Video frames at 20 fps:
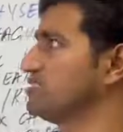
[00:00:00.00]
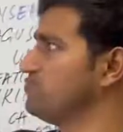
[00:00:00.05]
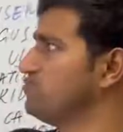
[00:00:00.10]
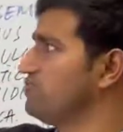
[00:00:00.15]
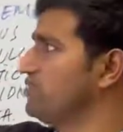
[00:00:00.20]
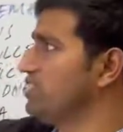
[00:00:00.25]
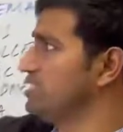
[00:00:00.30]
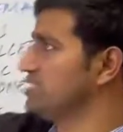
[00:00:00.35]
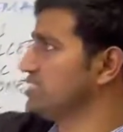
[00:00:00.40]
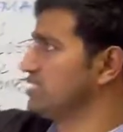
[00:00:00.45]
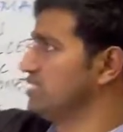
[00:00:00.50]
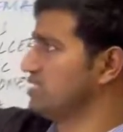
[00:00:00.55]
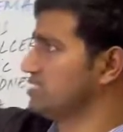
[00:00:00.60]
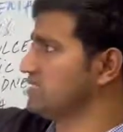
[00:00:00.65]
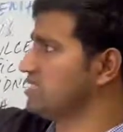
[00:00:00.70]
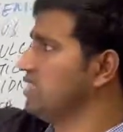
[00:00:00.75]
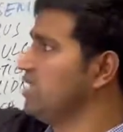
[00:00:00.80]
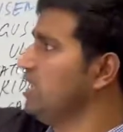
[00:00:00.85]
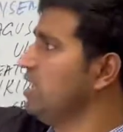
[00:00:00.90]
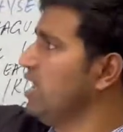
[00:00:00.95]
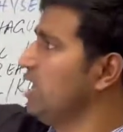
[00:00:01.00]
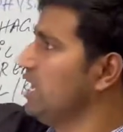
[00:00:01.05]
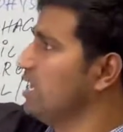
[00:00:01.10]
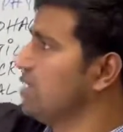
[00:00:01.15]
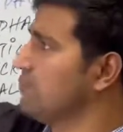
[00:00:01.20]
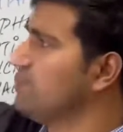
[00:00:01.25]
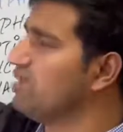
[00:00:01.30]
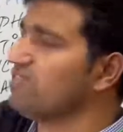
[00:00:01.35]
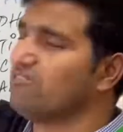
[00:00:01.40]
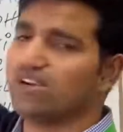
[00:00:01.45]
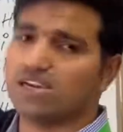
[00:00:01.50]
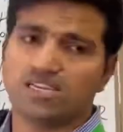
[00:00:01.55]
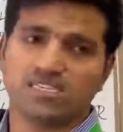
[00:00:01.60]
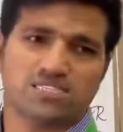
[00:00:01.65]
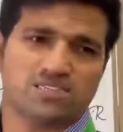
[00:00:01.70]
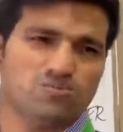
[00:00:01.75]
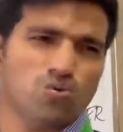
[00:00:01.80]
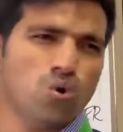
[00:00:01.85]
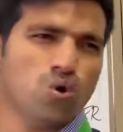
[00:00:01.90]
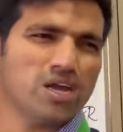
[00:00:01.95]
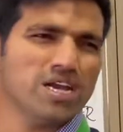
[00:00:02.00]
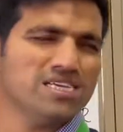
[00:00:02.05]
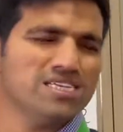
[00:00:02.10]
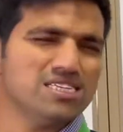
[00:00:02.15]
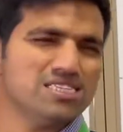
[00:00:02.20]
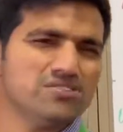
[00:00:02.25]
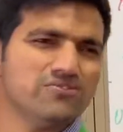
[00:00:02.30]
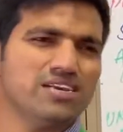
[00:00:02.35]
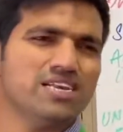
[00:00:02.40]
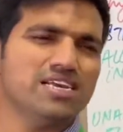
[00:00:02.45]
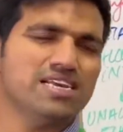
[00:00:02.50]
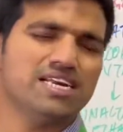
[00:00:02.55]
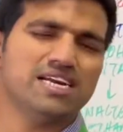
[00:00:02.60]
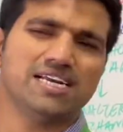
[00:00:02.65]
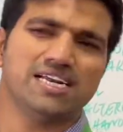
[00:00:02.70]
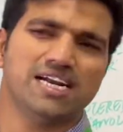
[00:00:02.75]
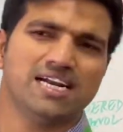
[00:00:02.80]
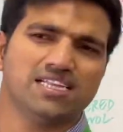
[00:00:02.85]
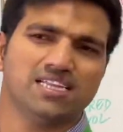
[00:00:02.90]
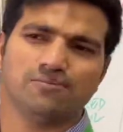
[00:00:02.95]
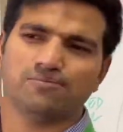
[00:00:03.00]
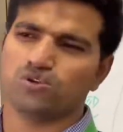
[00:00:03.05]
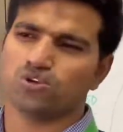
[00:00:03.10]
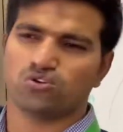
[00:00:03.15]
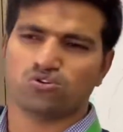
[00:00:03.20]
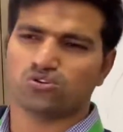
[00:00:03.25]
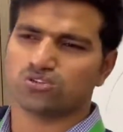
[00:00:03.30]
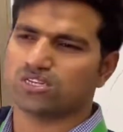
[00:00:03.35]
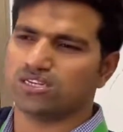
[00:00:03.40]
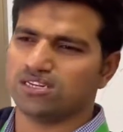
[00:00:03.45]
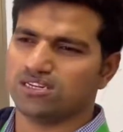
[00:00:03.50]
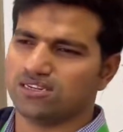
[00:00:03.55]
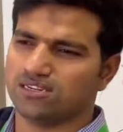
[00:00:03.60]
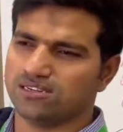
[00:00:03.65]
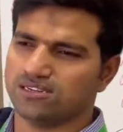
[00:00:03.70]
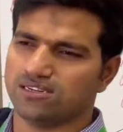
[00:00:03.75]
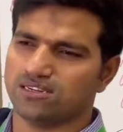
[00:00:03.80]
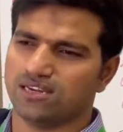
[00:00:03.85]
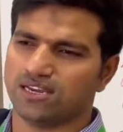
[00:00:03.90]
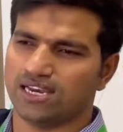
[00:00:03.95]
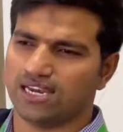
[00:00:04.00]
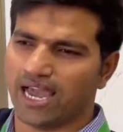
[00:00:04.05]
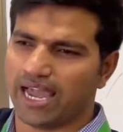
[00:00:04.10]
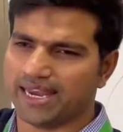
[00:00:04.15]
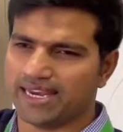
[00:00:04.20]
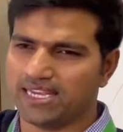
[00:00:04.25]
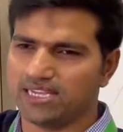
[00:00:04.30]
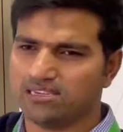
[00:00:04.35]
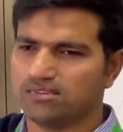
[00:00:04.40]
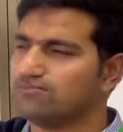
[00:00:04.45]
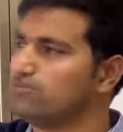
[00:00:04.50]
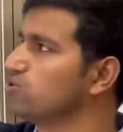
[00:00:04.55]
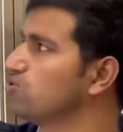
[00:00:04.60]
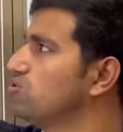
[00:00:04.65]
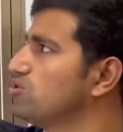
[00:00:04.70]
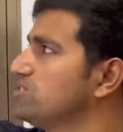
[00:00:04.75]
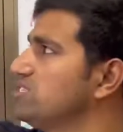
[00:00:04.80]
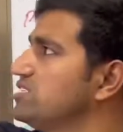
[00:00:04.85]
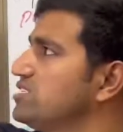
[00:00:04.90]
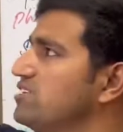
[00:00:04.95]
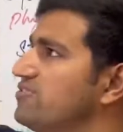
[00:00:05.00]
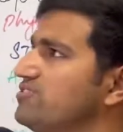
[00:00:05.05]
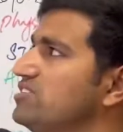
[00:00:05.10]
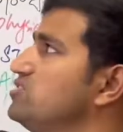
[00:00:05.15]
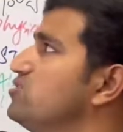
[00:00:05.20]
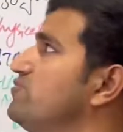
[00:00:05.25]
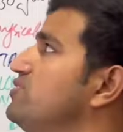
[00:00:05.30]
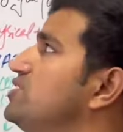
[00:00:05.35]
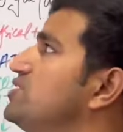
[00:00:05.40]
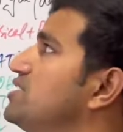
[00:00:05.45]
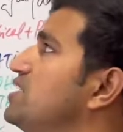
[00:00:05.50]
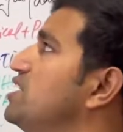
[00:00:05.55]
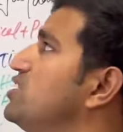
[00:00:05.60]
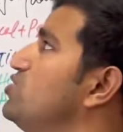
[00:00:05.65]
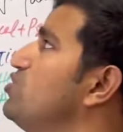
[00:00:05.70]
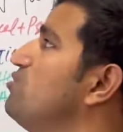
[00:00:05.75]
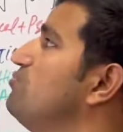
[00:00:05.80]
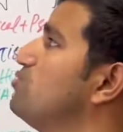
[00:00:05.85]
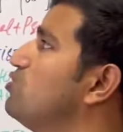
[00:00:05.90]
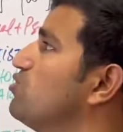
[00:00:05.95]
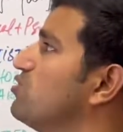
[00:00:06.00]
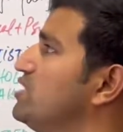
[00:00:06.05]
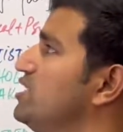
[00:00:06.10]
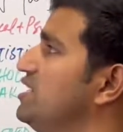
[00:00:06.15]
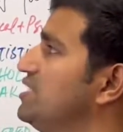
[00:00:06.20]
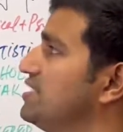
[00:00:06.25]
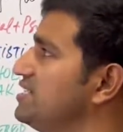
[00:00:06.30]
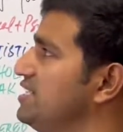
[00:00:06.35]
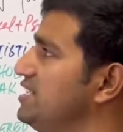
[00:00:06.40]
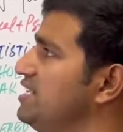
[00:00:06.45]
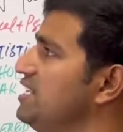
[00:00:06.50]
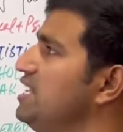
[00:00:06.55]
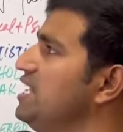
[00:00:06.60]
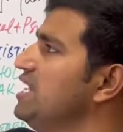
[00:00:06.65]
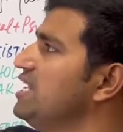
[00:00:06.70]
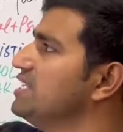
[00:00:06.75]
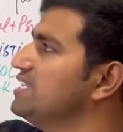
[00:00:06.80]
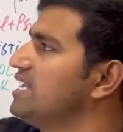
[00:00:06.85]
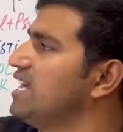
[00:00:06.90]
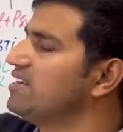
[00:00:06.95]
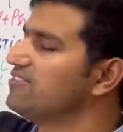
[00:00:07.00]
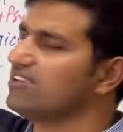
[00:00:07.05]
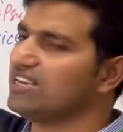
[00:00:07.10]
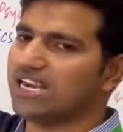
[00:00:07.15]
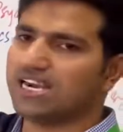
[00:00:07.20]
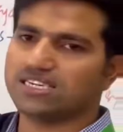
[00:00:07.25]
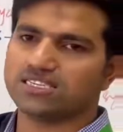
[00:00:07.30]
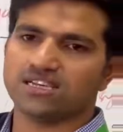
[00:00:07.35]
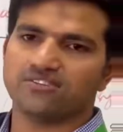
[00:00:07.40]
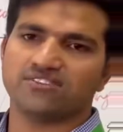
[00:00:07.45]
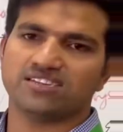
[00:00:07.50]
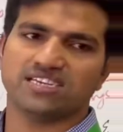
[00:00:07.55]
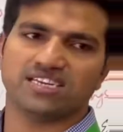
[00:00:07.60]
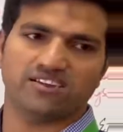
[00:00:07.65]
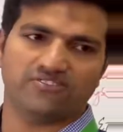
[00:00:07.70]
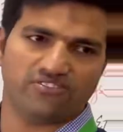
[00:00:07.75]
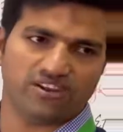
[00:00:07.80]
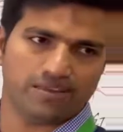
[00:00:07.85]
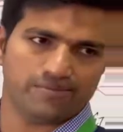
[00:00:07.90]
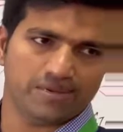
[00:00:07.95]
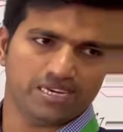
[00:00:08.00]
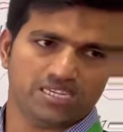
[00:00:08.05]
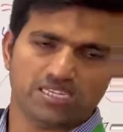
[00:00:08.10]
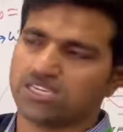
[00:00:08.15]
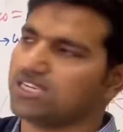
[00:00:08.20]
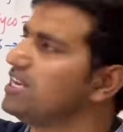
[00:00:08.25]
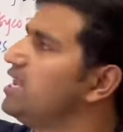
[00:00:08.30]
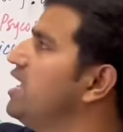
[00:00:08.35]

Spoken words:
we will discuss. Number 1 is smoke agents will irritate the mucosal lining, mucosal surfaces of the tracheobronchial tree. That will end up with inflammation